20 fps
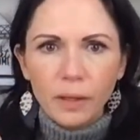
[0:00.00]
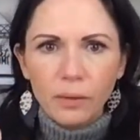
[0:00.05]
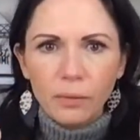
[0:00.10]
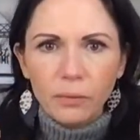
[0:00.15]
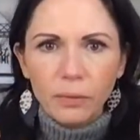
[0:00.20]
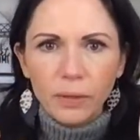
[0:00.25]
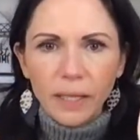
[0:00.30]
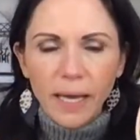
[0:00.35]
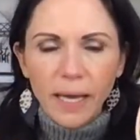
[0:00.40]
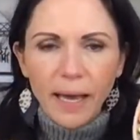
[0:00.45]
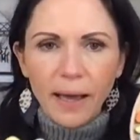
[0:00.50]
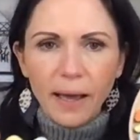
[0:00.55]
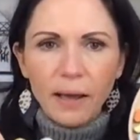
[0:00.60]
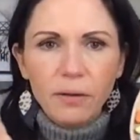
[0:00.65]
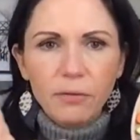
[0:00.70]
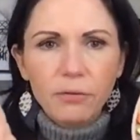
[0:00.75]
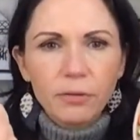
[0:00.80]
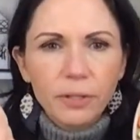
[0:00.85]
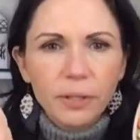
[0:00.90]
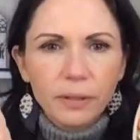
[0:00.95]
We
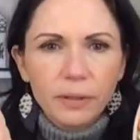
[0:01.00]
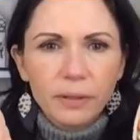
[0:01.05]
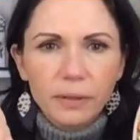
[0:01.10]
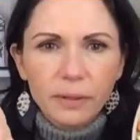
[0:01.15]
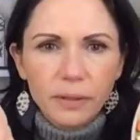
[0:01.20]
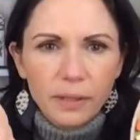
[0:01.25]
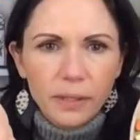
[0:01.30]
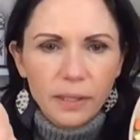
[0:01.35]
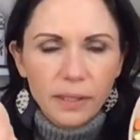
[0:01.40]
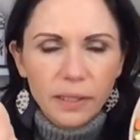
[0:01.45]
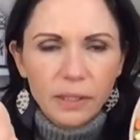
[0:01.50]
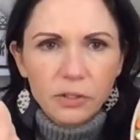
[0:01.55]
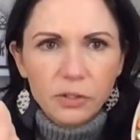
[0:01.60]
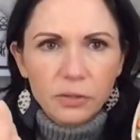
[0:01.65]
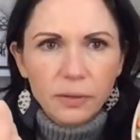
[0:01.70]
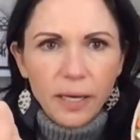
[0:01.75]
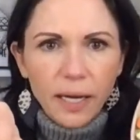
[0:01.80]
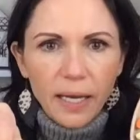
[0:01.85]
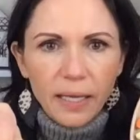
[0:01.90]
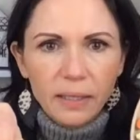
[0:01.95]
have
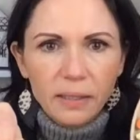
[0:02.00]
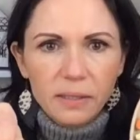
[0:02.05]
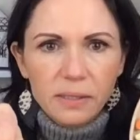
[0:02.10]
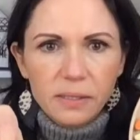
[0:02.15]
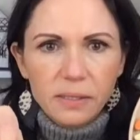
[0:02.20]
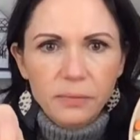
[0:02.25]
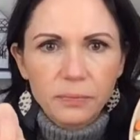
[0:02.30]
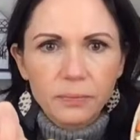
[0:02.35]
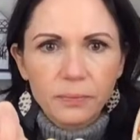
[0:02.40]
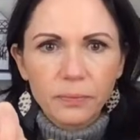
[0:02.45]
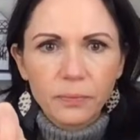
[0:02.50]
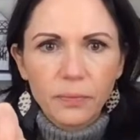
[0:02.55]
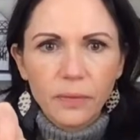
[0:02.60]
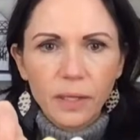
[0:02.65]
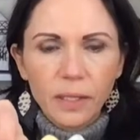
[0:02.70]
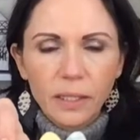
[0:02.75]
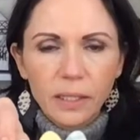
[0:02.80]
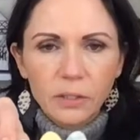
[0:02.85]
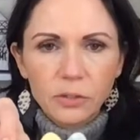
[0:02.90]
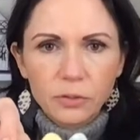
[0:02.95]
Easter eggs,
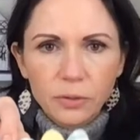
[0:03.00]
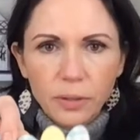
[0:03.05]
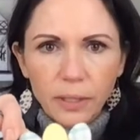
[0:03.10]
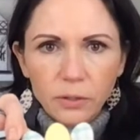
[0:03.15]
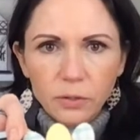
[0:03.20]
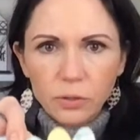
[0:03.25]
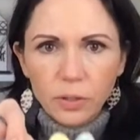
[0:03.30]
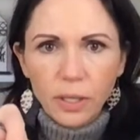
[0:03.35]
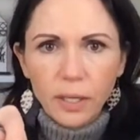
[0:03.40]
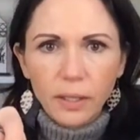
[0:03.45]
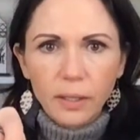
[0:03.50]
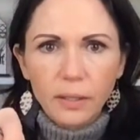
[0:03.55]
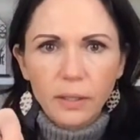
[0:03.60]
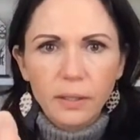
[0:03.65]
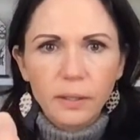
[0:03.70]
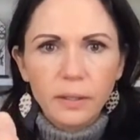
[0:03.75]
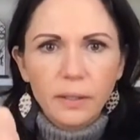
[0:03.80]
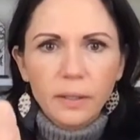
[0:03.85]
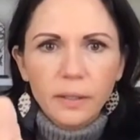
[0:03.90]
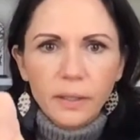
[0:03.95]
an Easter egg truck,
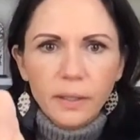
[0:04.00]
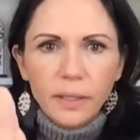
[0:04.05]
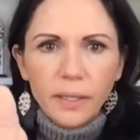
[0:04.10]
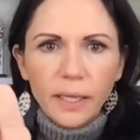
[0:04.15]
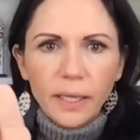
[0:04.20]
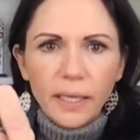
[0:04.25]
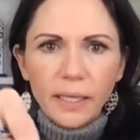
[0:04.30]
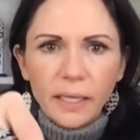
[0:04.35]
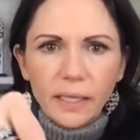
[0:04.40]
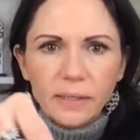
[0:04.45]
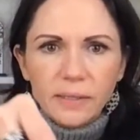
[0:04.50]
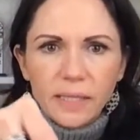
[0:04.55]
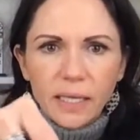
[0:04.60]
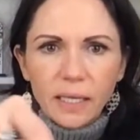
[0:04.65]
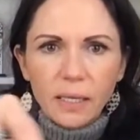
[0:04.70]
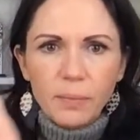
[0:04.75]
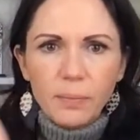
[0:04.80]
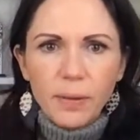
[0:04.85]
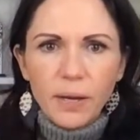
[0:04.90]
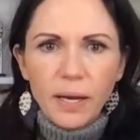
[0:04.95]
and I
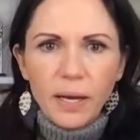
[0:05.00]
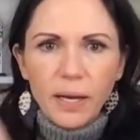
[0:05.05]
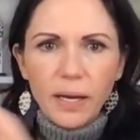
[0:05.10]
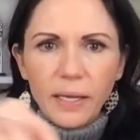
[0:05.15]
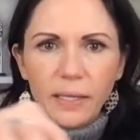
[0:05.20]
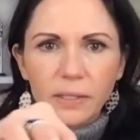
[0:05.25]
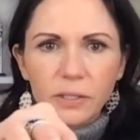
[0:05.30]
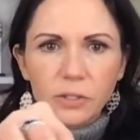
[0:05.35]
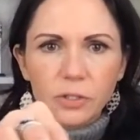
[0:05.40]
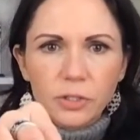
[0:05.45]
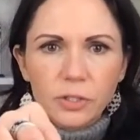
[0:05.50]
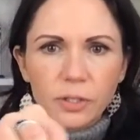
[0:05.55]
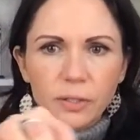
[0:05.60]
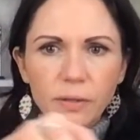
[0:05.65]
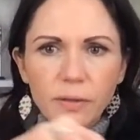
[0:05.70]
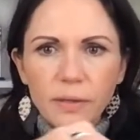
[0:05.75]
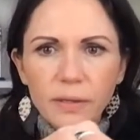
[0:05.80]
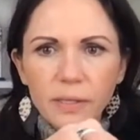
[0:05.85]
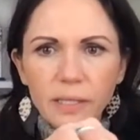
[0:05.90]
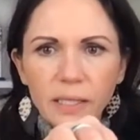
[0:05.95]
decoupaged
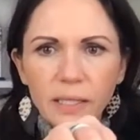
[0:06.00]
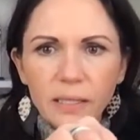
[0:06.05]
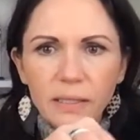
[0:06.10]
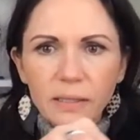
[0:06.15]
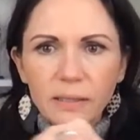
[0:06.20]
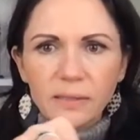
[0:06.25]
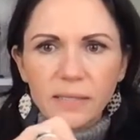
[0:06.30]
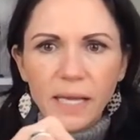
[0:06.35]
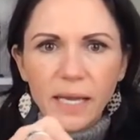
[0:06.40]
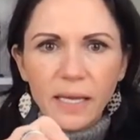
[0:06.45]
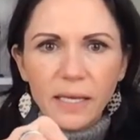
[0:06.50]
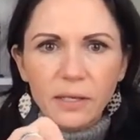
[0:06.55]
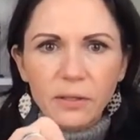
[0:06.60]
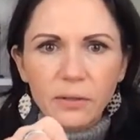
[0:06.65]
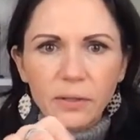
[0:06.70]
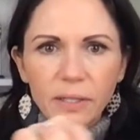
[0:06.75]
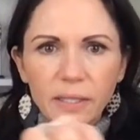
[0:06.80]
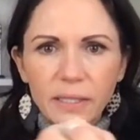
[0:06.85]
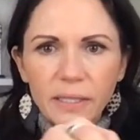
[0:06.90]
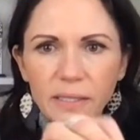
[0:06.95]
these. Hey,
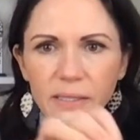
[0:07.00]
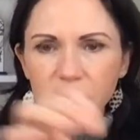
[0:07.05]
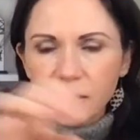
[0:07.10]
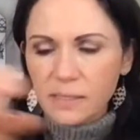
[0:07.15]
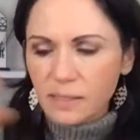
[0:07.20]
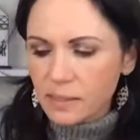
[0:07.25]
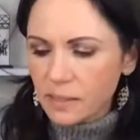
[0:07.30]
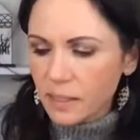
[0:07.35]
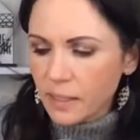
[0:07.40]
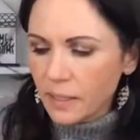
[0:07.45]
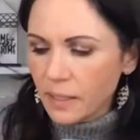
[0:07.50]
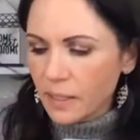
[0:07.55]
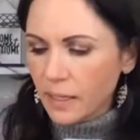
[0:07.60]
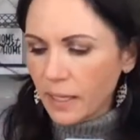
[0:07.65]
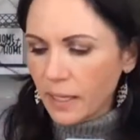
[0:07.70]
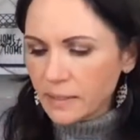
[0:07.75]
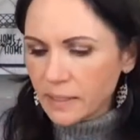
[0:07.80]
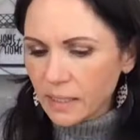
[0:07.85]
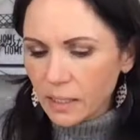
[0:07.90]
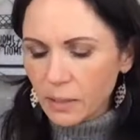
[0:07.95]
Chris.
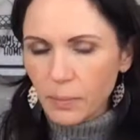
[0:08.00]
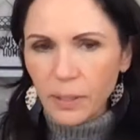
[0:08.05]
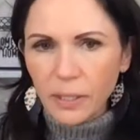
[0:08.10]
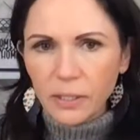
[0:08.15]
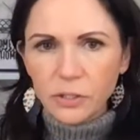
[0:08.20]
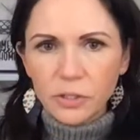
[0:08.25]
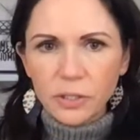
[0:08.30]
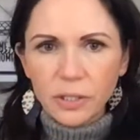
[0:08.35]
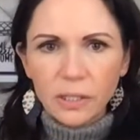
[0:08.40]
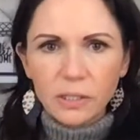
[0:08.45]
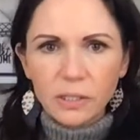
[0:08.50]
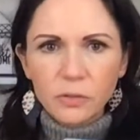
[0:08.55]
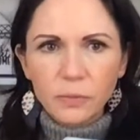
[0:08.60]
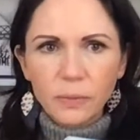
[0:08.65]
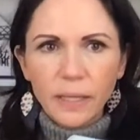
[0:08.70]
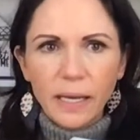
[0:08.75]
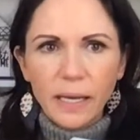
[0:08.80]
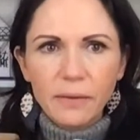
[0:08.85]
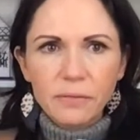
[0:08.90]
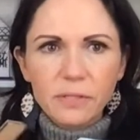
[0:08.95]
I decoupaged these.
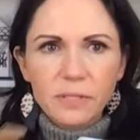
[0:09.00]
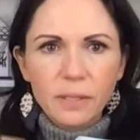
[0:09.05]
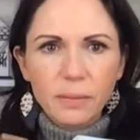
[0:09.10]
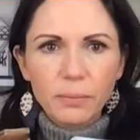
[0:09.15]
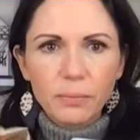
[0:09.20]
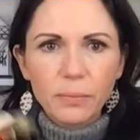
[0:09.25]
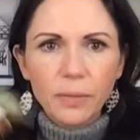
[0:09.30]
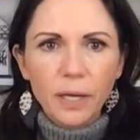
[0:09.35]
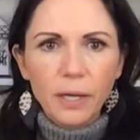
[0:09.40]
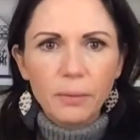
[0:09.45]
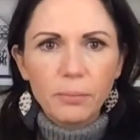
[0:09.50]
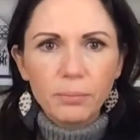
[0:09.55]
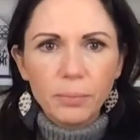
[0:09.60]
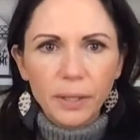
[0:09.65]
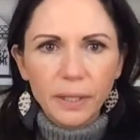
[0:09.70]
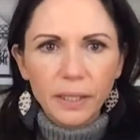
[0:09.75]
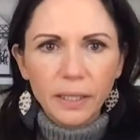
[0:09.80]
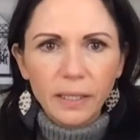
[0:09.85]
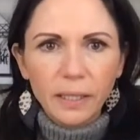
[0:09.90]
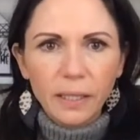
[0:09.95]
We have some
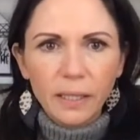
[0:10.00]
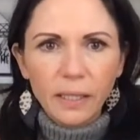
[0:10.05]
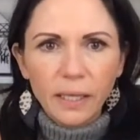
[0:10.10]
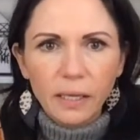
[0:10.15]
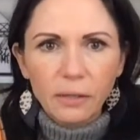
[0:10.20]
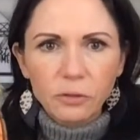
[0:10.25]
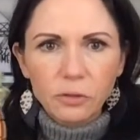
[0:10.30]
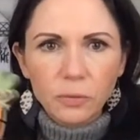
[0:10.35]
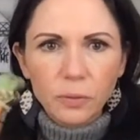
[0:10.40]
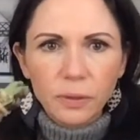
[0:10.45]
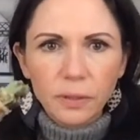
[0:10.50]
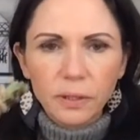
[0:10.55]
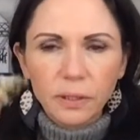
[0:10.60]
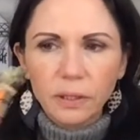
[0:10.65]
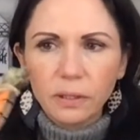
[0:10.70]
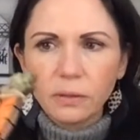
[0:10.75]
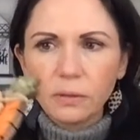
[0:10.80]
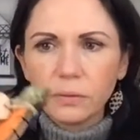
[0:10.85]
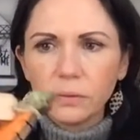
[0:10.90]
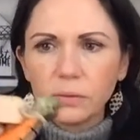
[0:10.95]
bunny cutouts we're going to
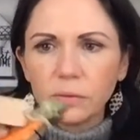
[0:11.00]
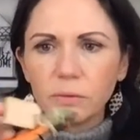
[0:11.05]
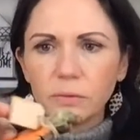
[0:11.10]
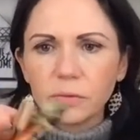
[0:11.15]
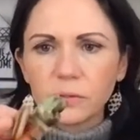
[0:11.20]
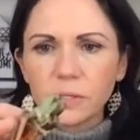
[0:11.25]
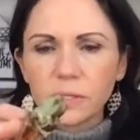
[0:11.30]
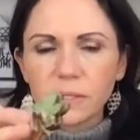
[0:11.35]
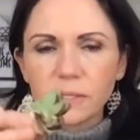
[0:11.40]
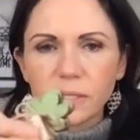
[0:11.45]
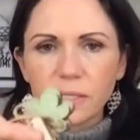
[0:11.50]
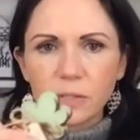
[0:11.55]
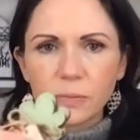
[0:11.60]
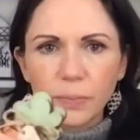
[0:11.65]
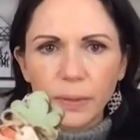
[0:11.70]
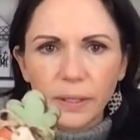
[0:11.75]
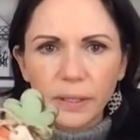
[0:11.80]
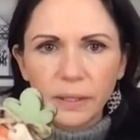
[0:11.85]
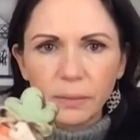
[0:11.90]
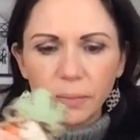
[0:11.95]
use. It says
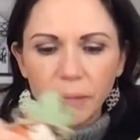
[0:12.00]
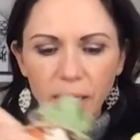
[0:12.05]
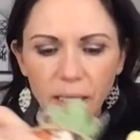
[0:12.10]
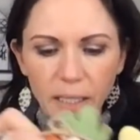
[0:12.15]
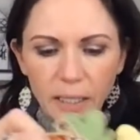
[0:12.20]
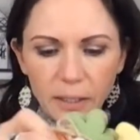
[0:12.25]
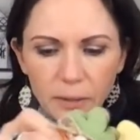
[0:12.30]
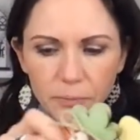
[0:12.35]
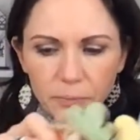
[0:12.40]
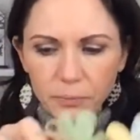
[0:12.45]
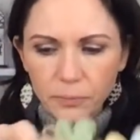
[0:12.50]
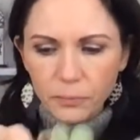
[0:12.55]
bunny bait.